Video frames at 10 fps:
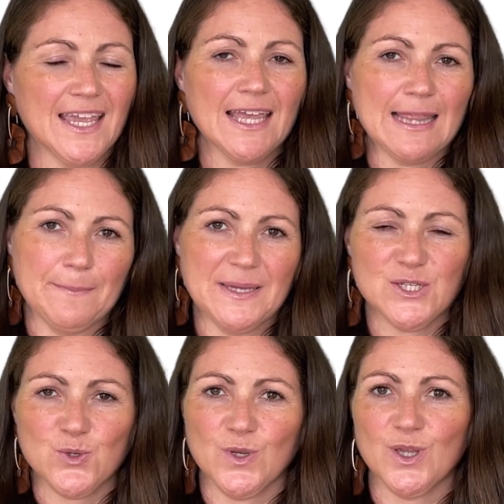Let me
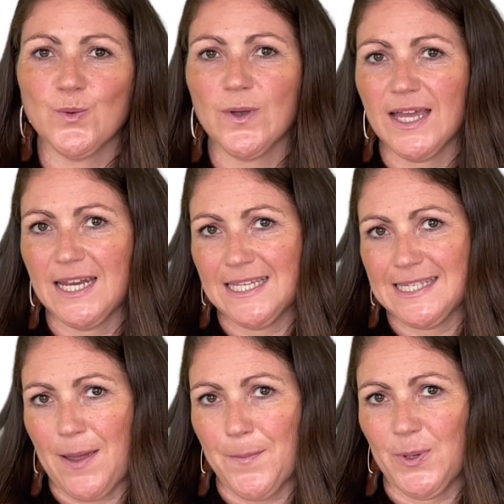show you an
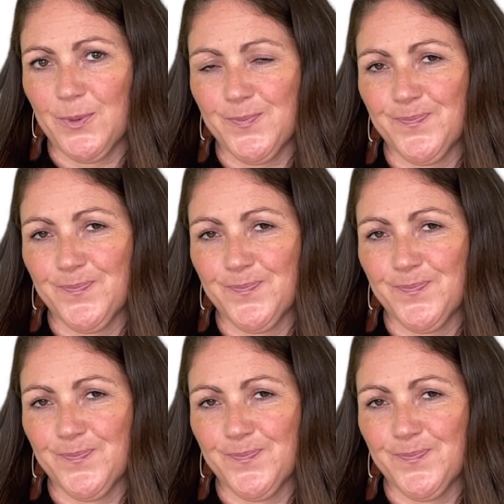example.